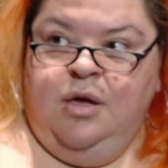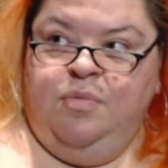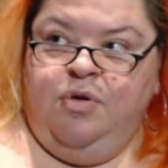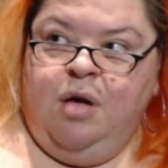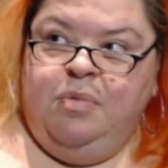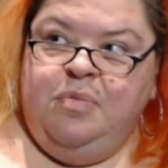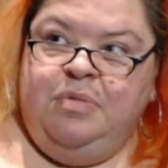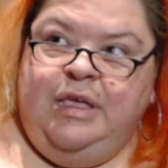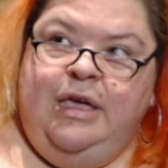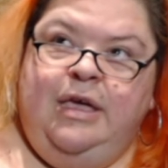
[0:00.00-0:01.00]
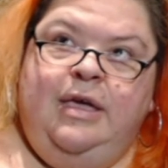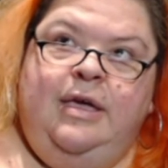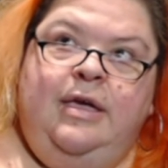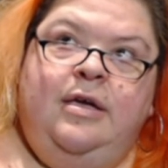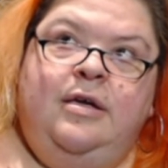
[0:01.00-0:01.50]

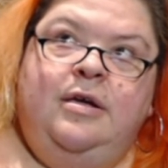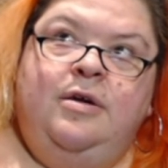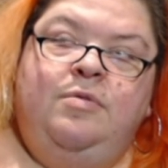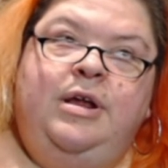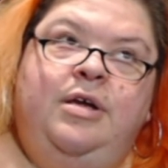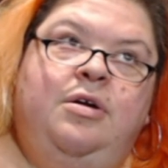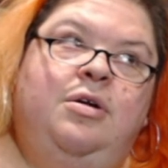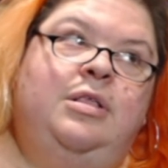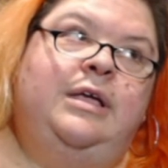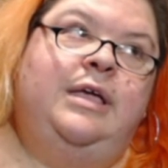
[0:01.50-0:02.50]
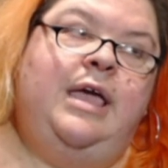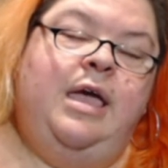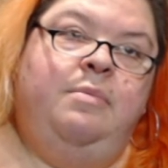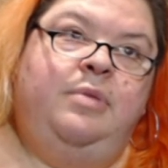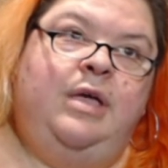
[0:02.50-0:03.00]
probably, what do you call it,
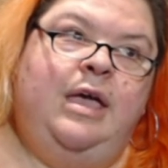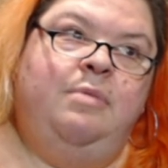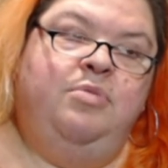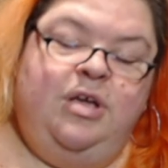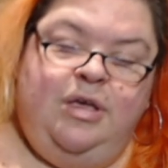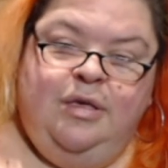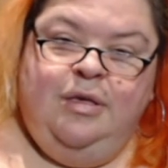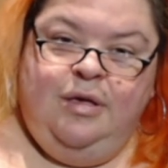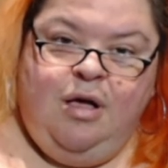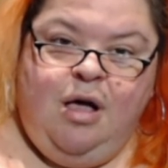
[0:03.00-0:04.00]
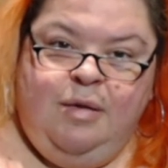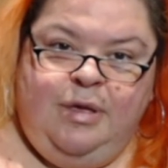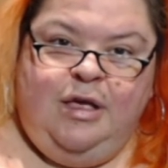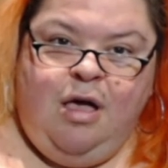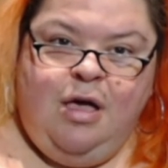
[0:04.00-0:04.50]
cambric
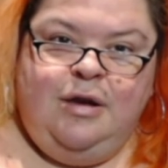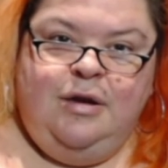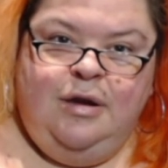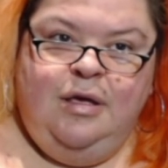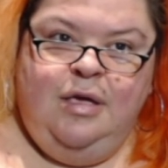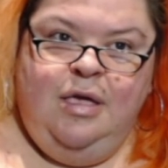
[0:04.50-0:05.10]
cotton?